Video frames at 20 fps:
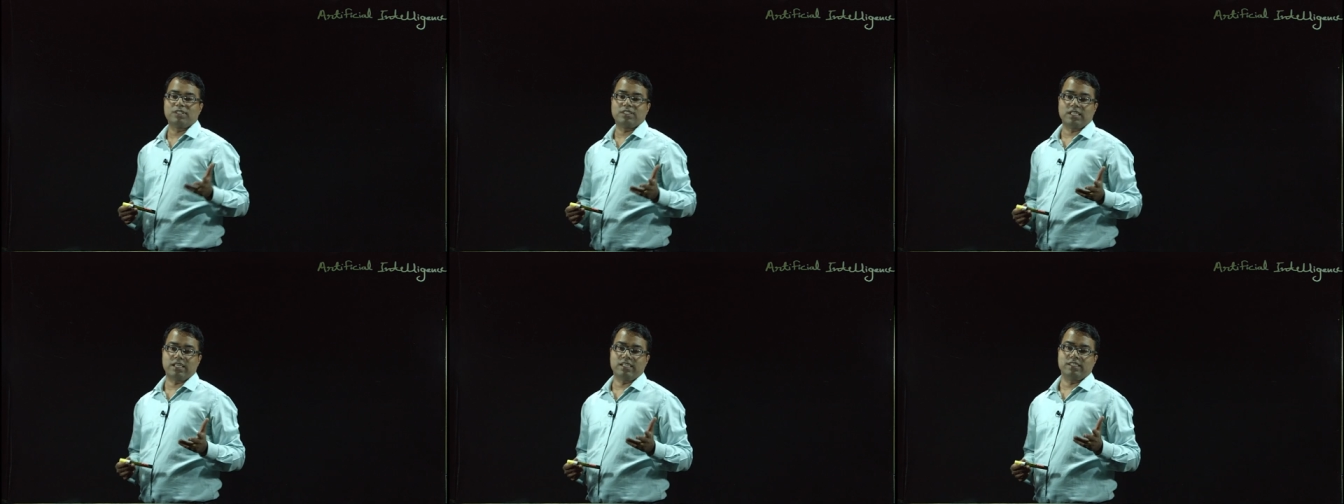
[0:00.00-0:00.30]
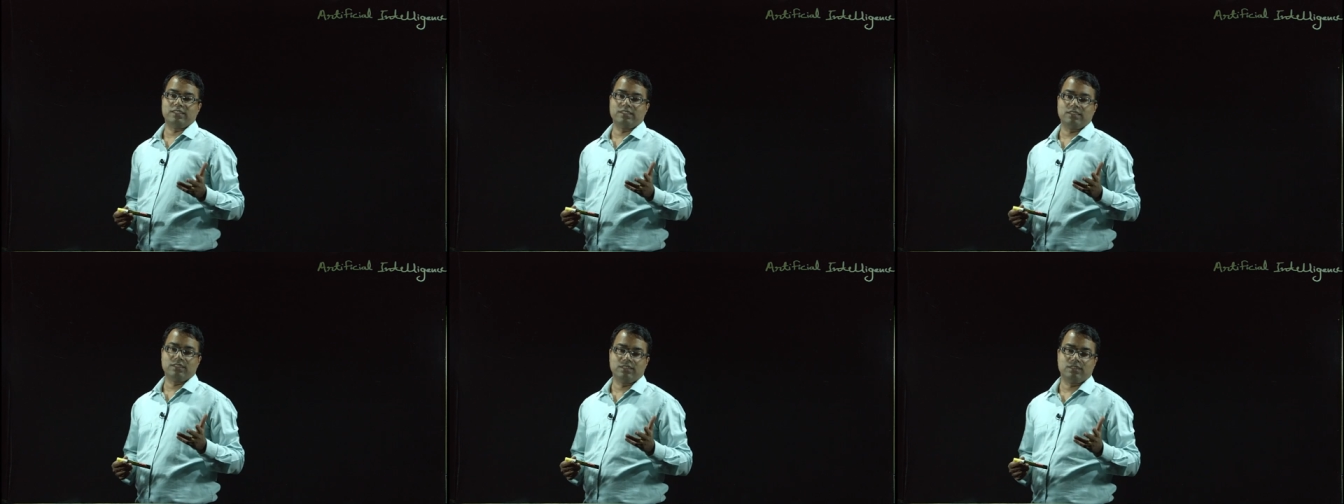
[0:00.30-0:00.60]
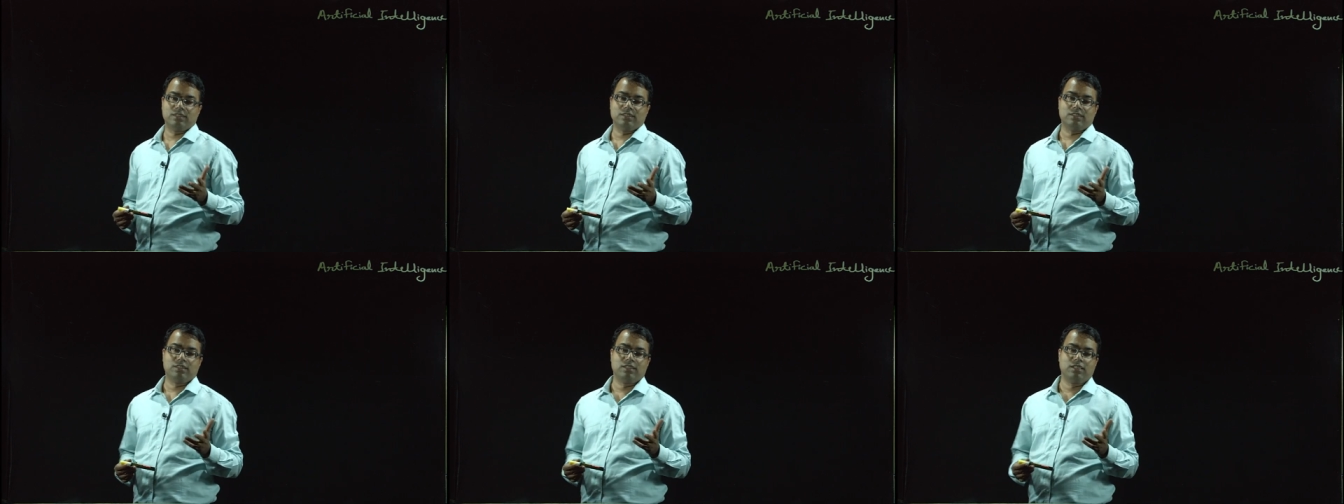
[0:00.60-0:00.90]
science
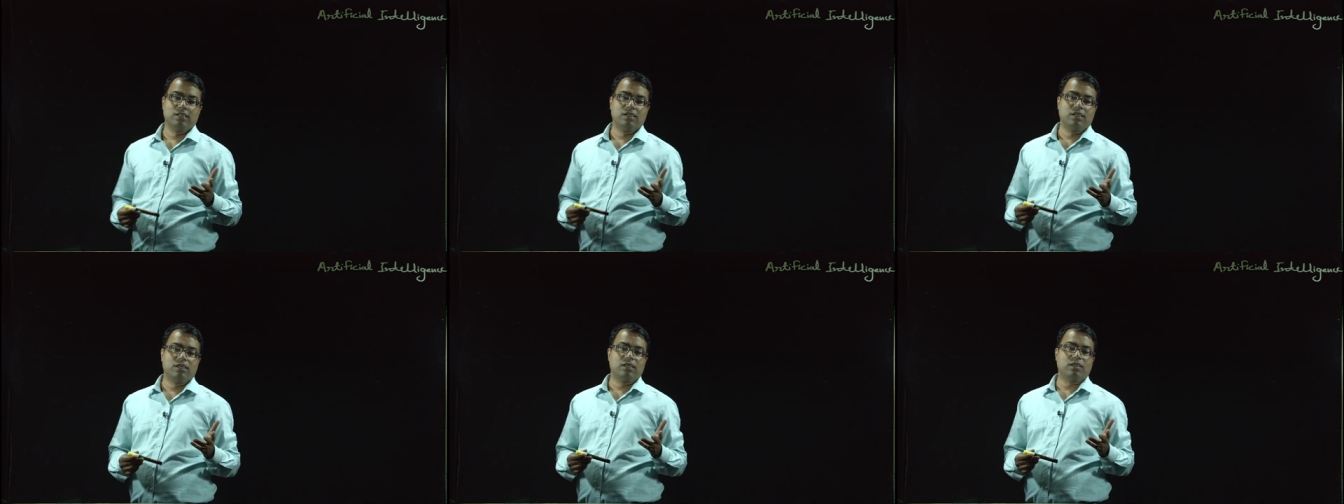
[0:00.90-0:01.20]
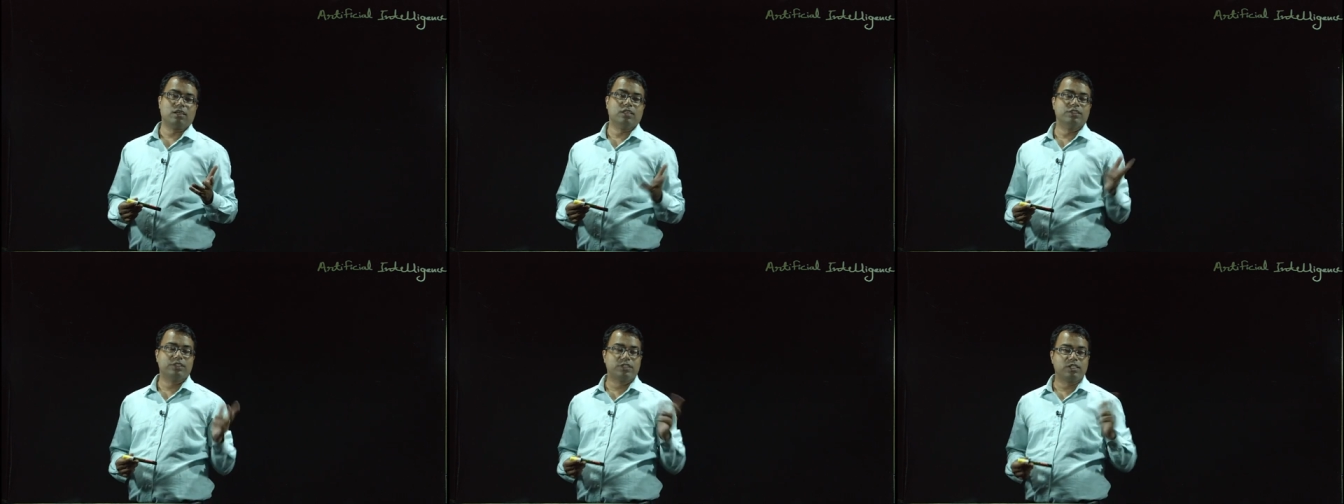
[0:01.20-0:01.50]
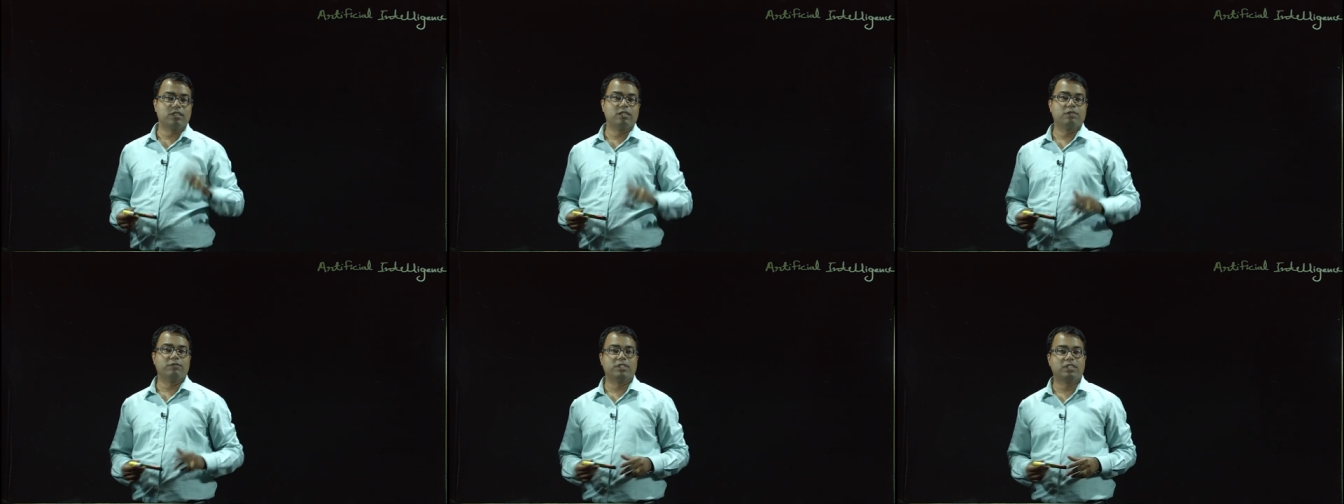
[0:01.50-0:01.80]

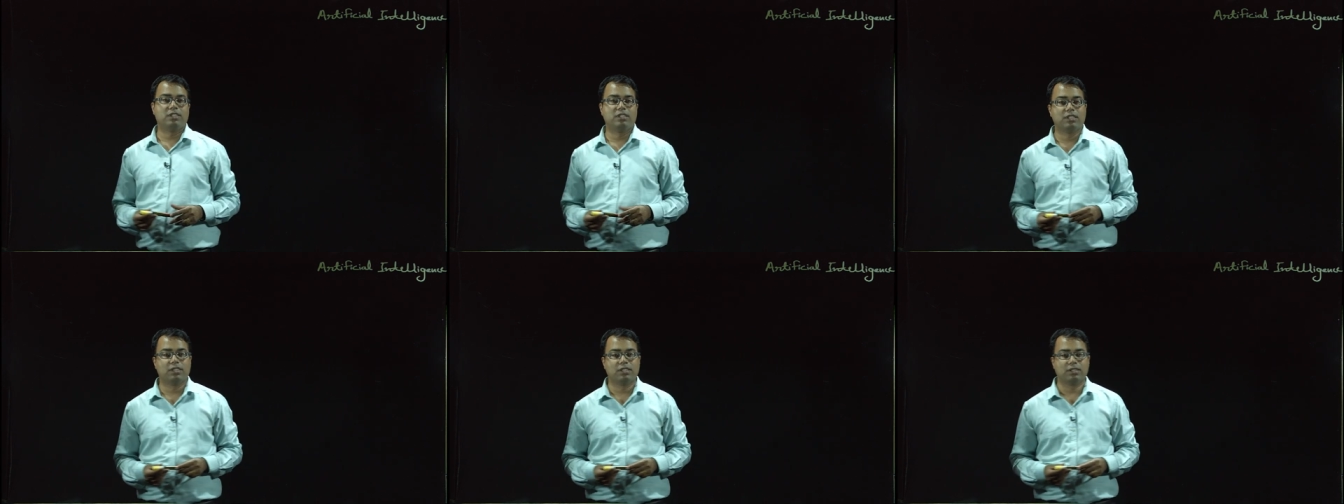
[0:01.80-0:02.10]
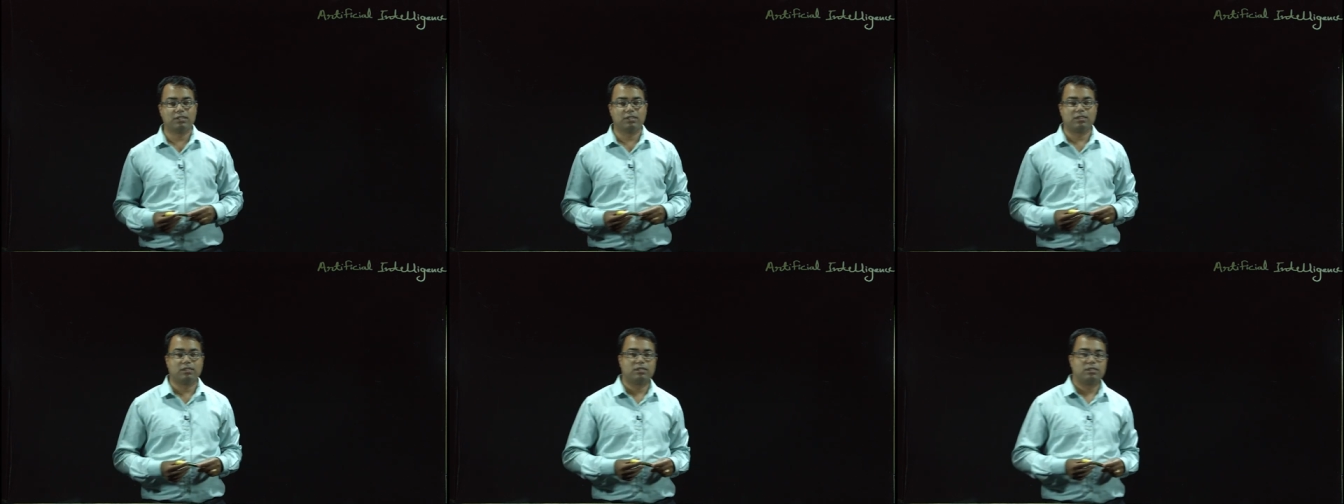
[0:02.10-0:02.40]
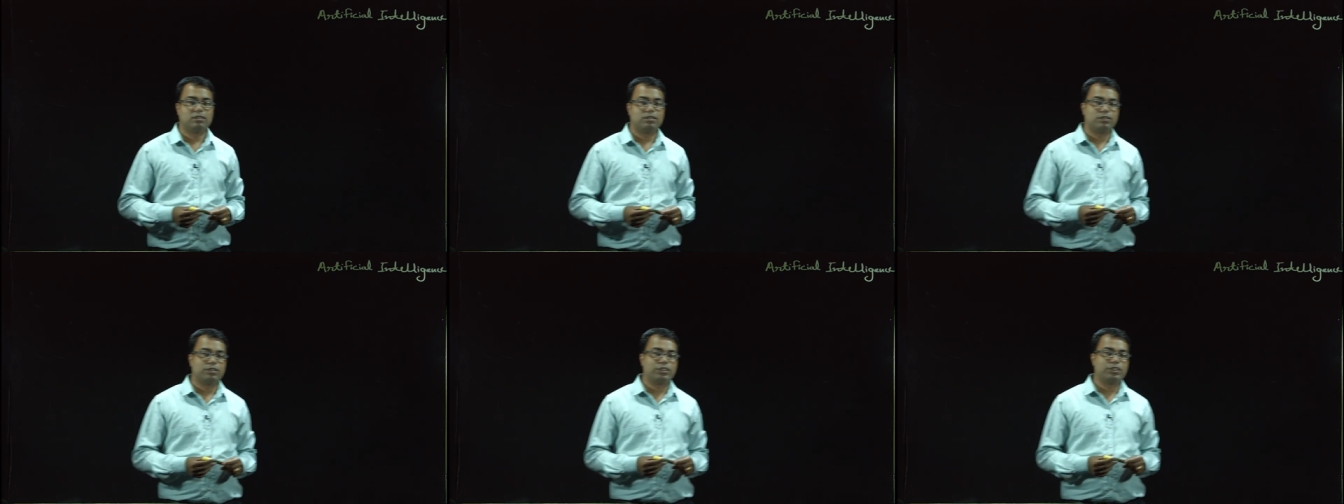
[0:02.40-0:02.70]
concerned with the
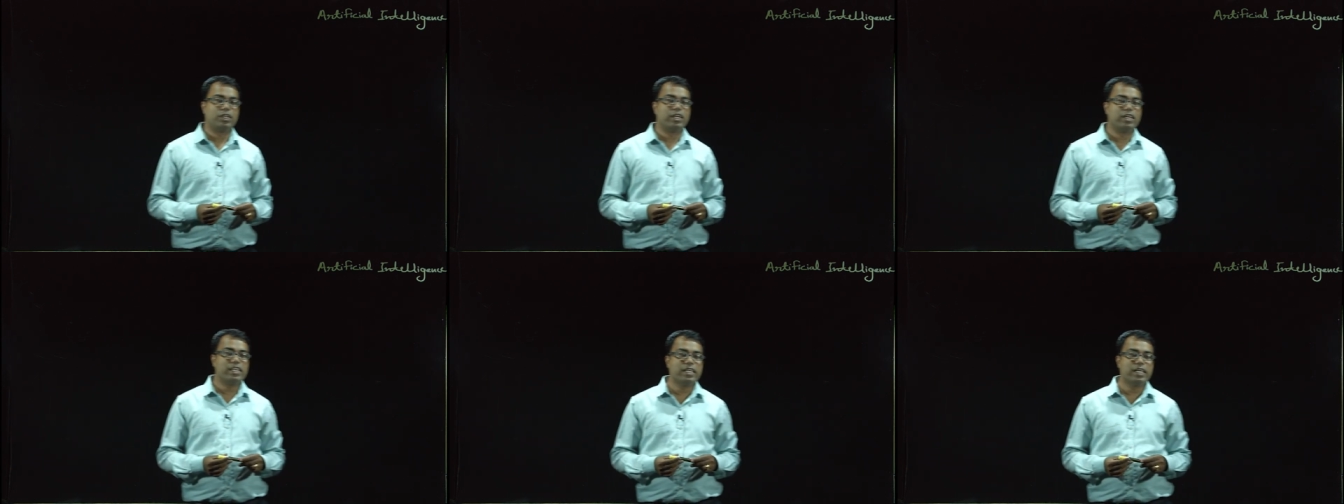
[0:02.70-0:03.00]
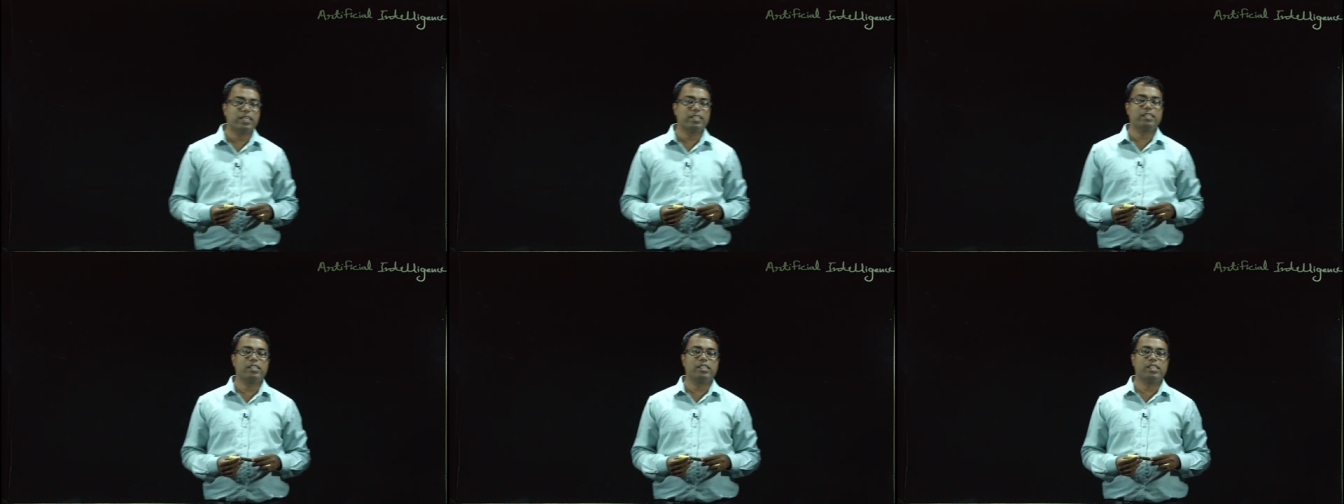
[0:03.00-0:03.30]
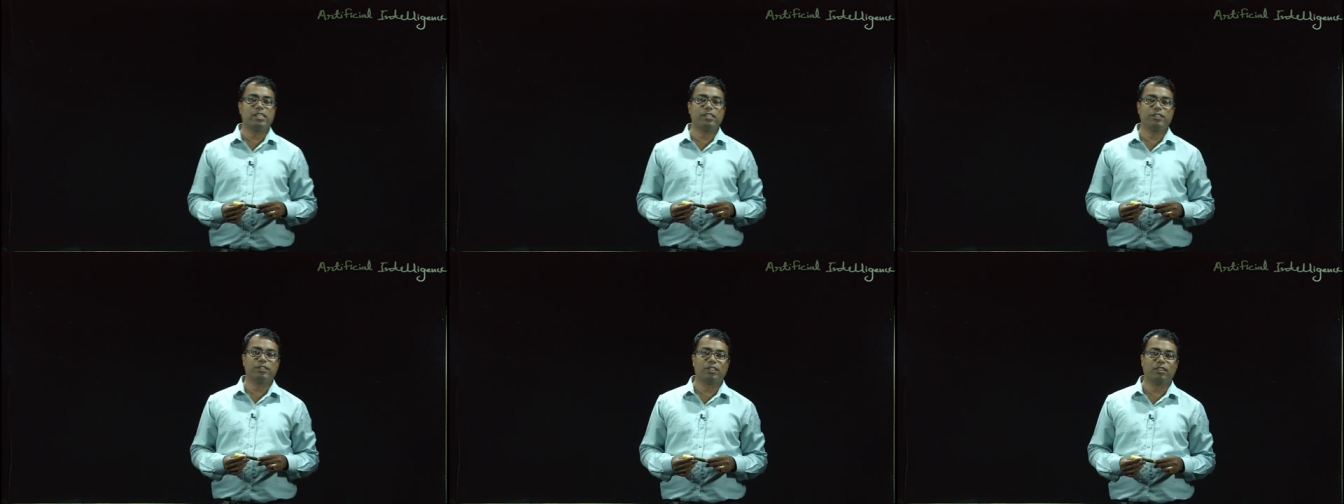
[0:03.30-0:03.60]
study and
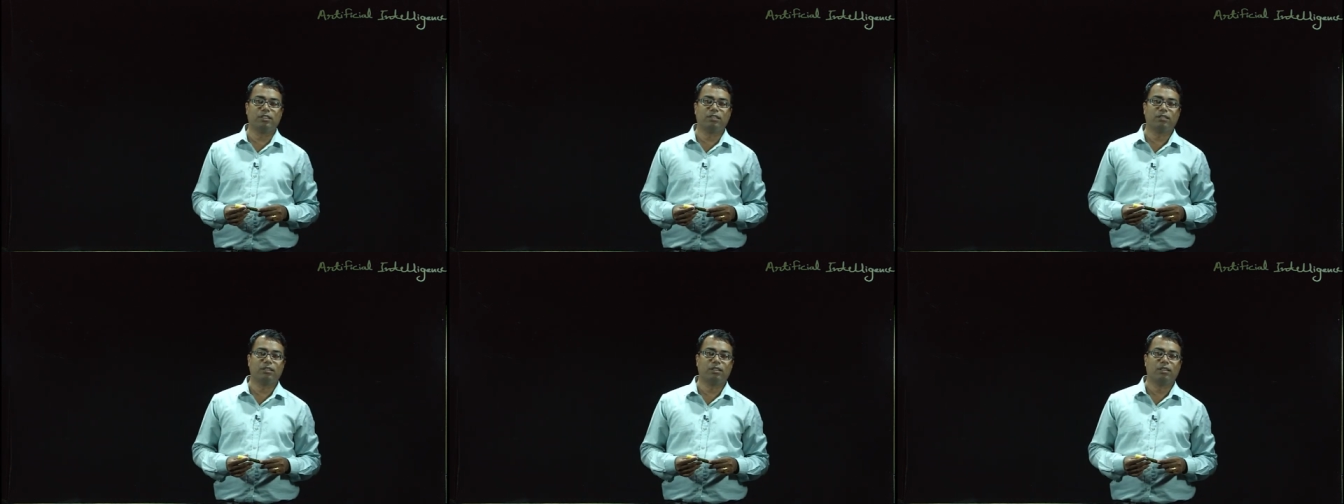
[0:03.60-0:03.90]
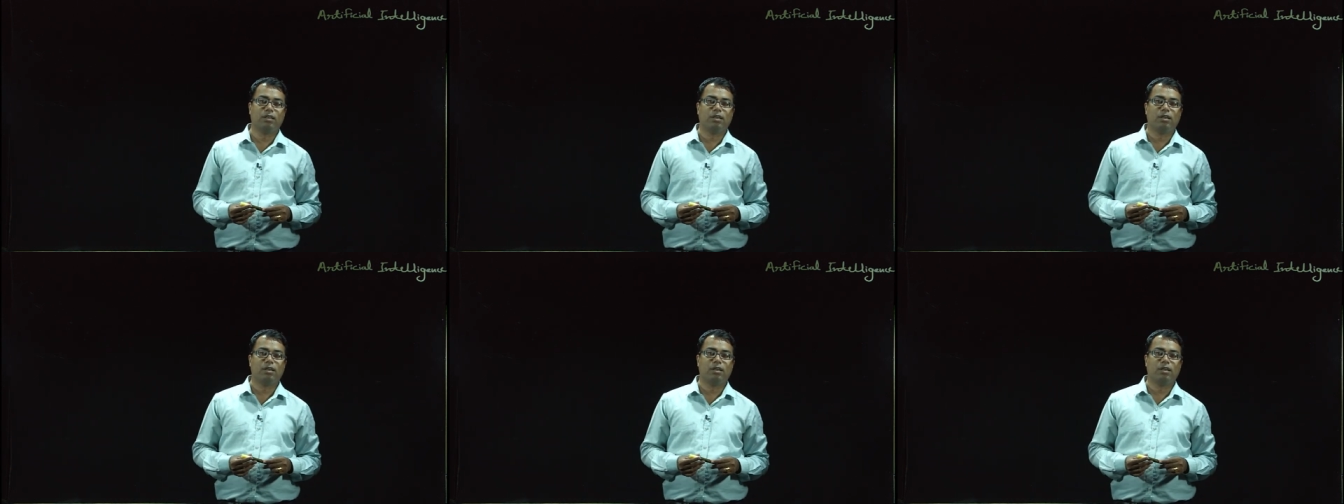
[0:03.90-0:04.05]
creation